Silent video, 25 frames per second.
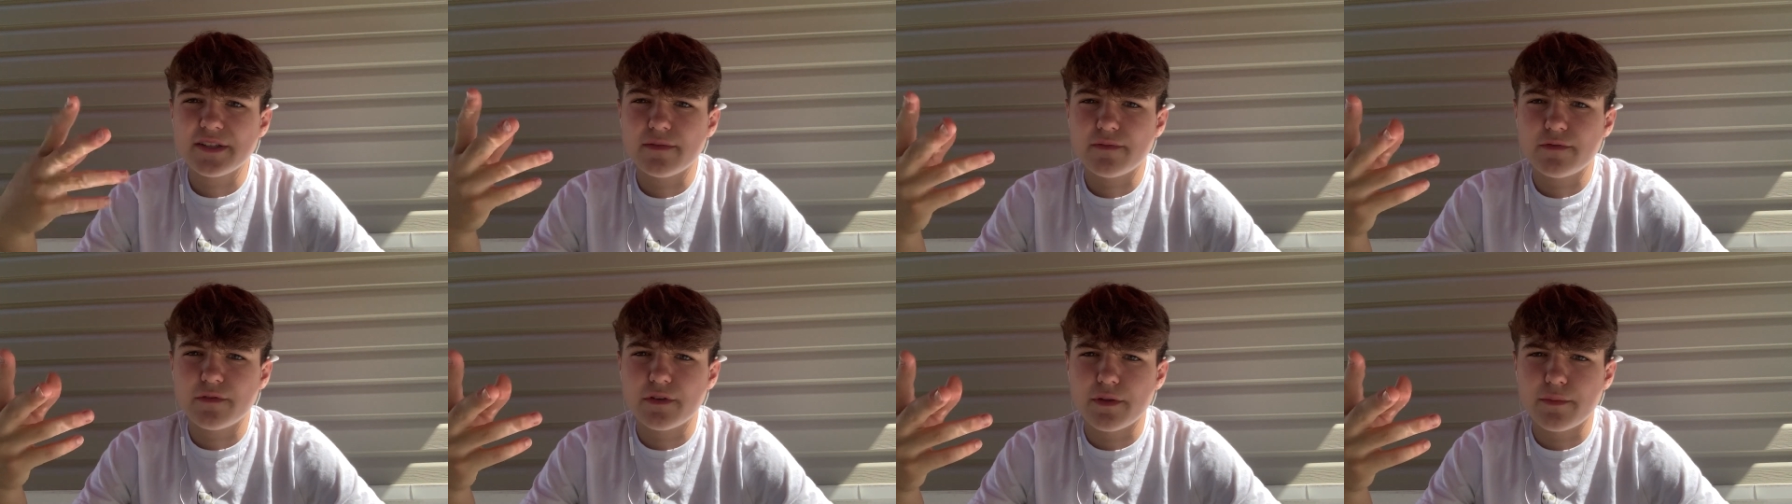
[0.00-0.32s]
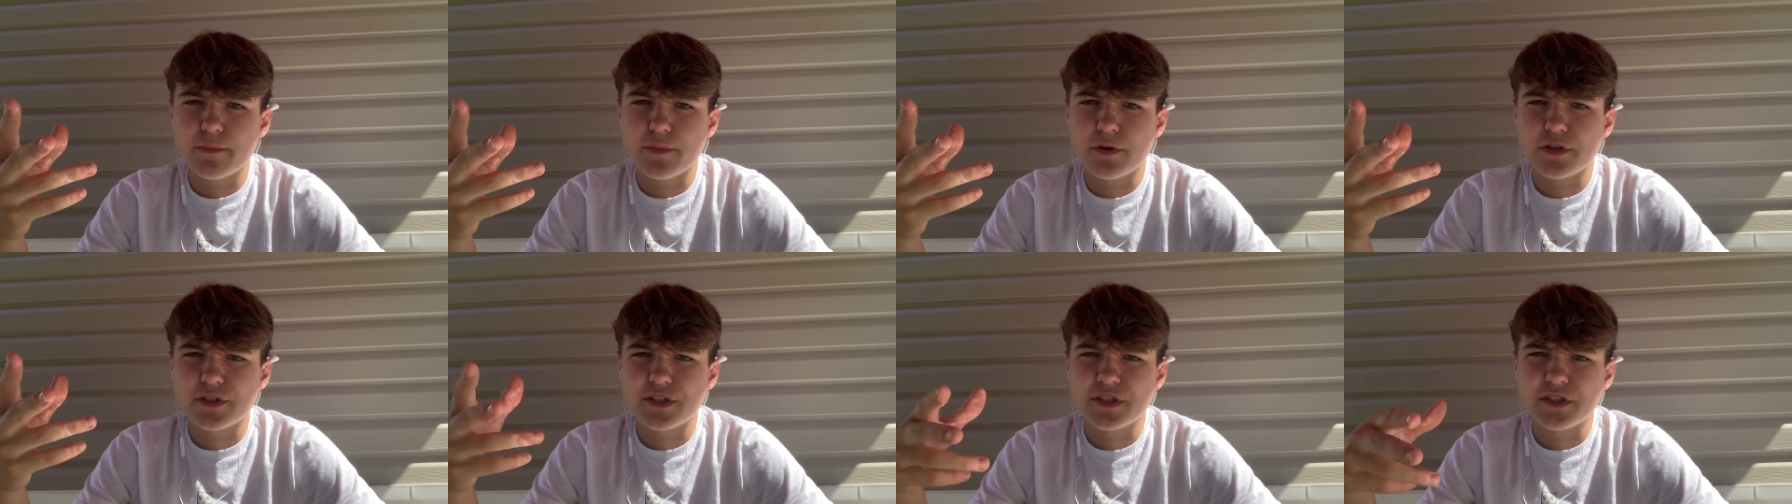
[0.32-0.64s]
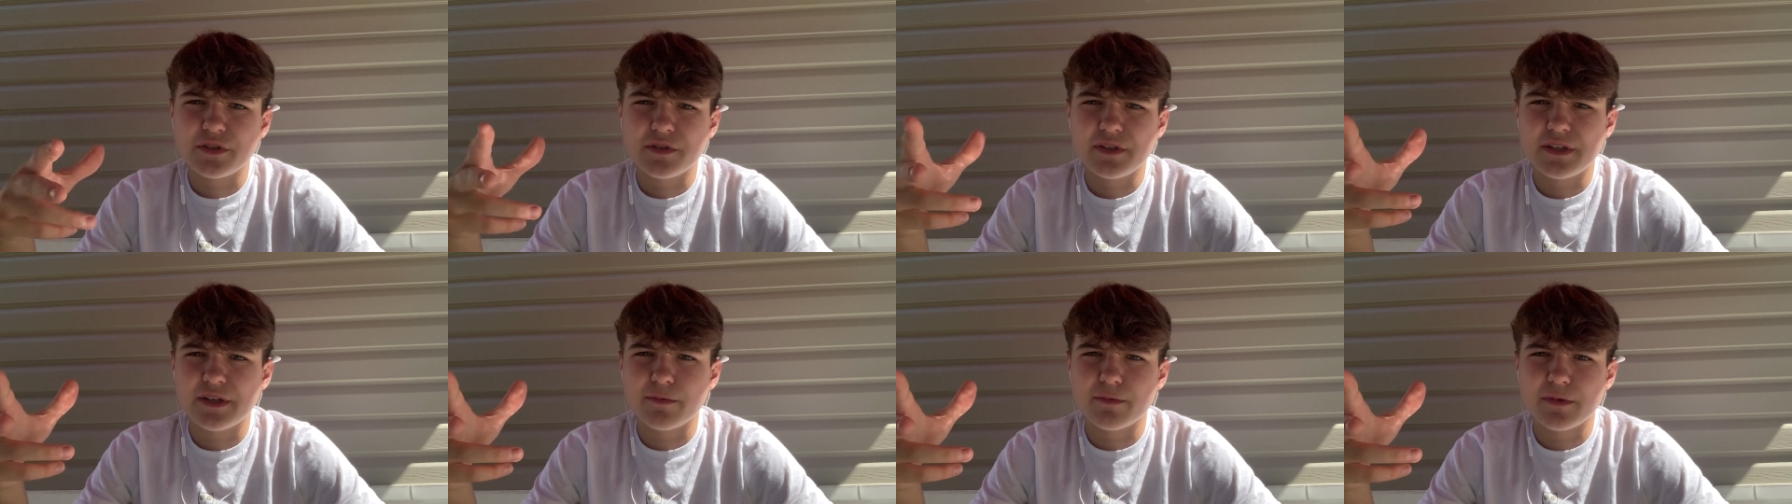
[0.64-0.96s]
up for the person
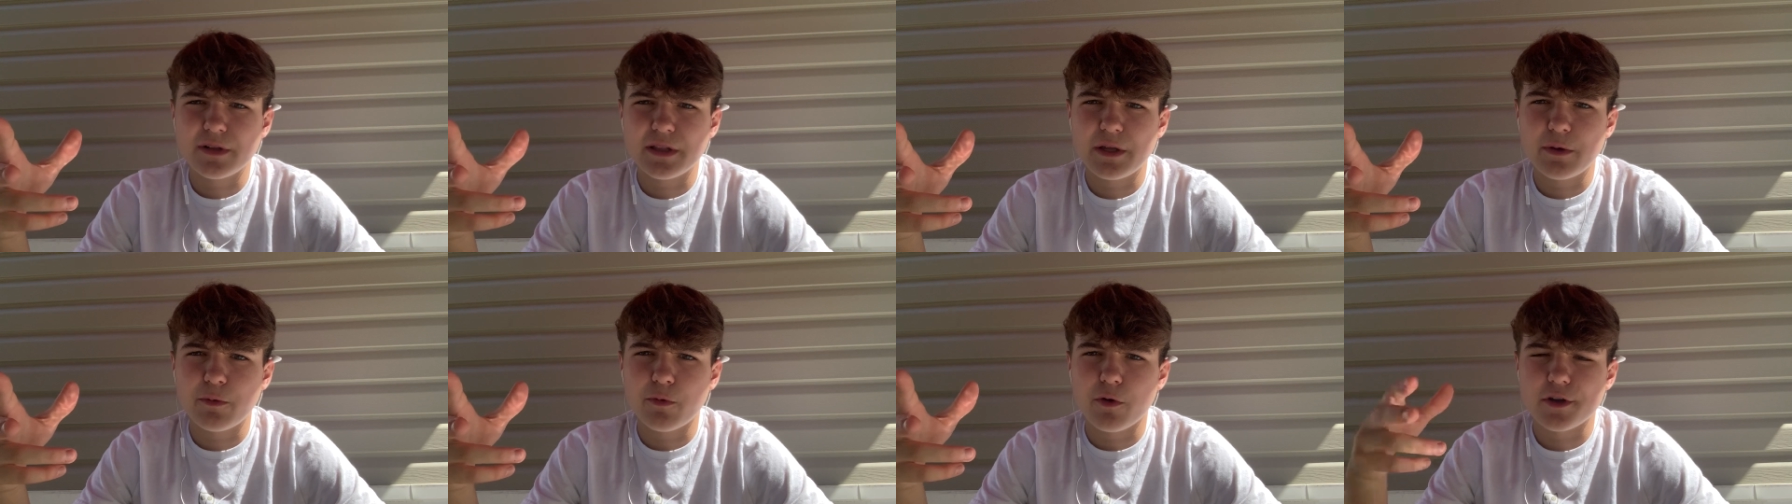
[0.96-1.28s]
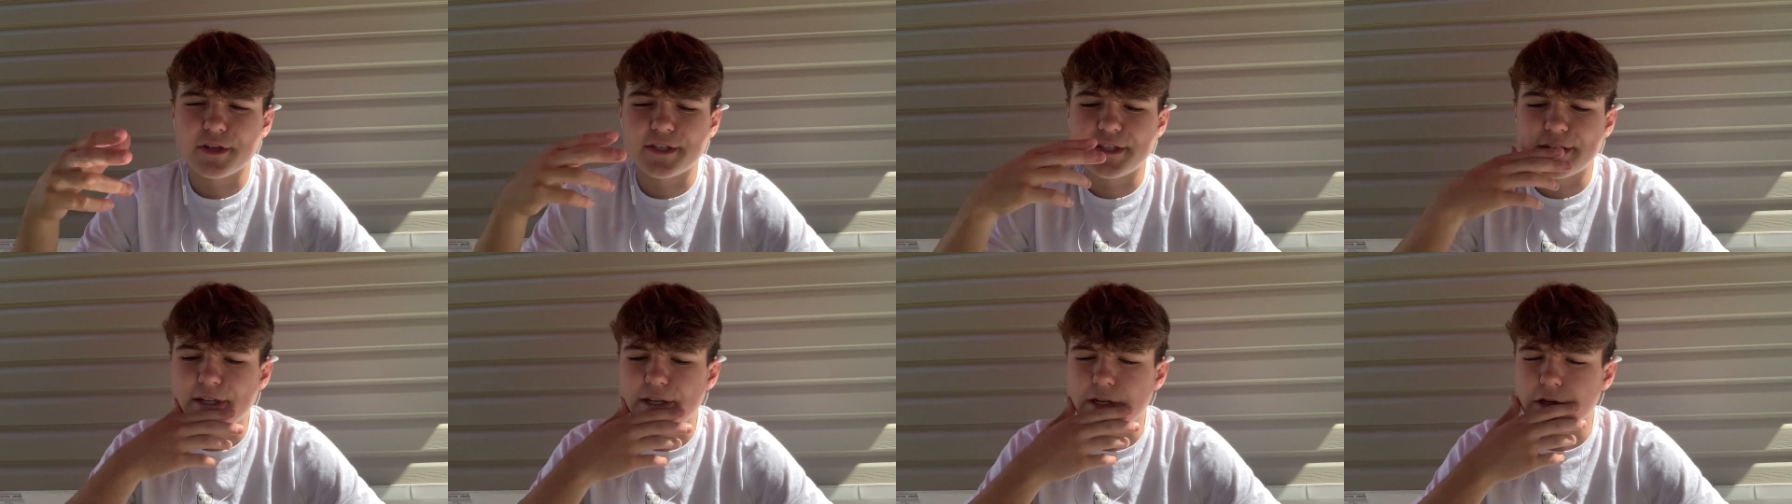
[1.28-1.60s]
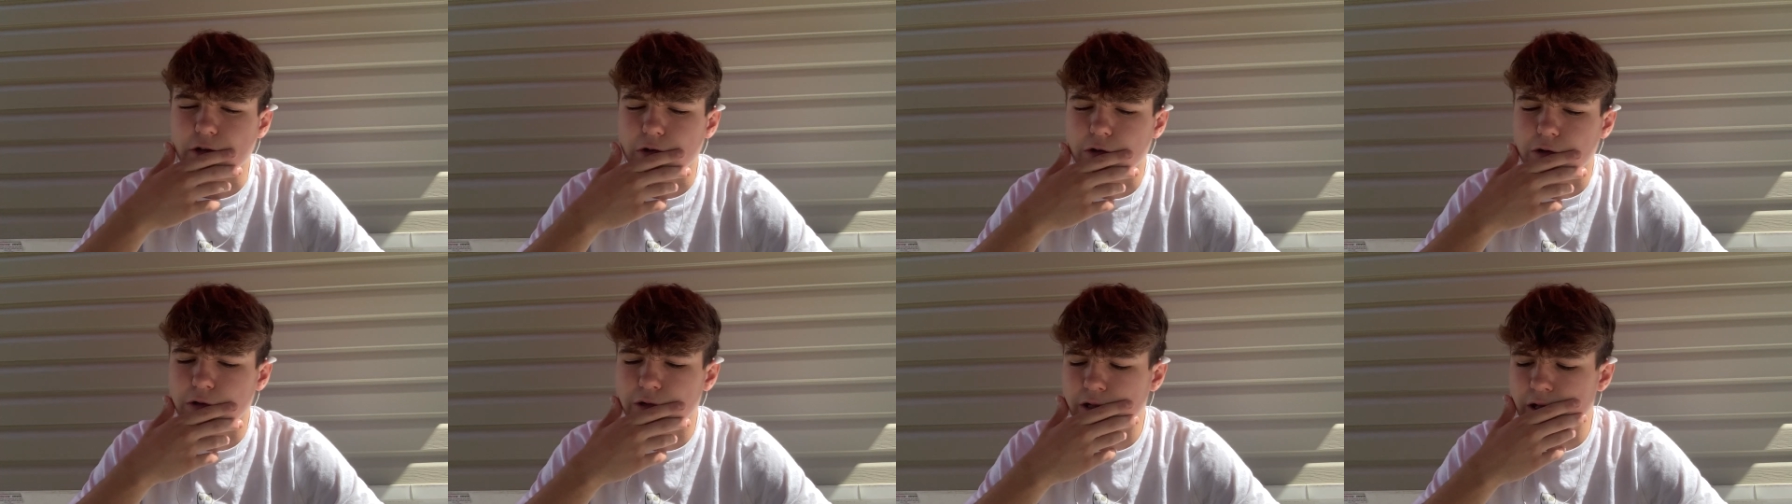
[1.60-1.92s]
who didn't really watch it at
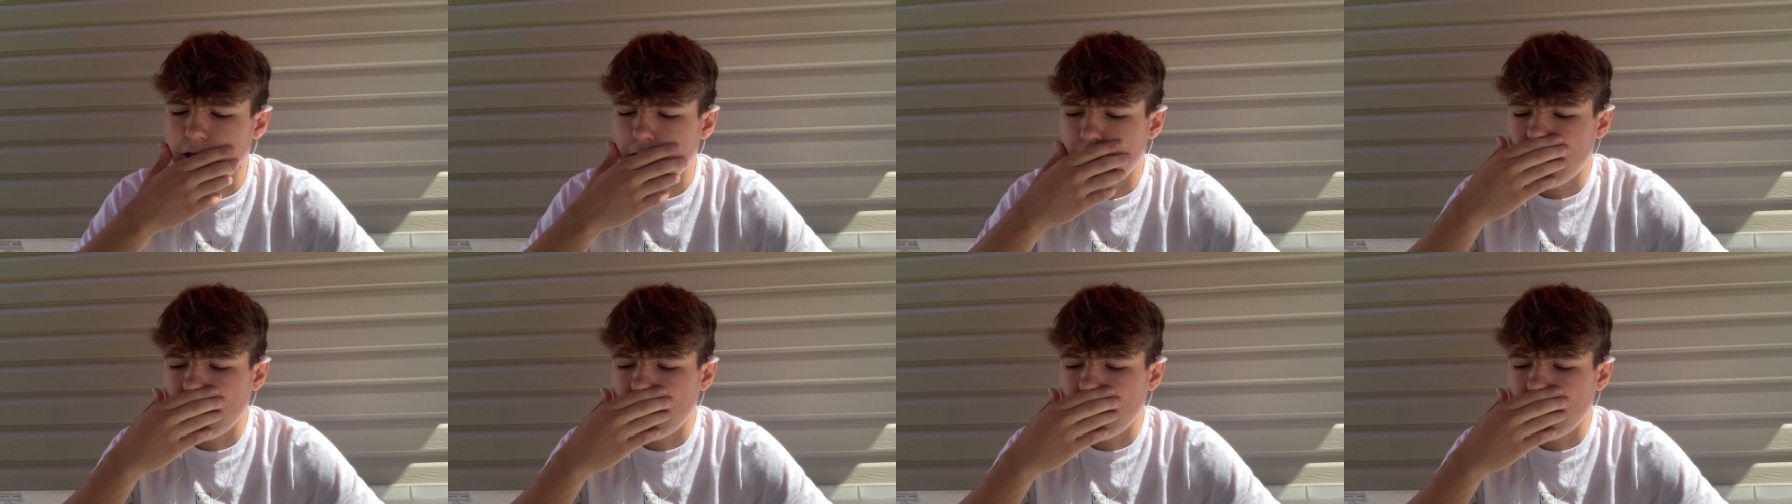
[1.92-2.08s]
all.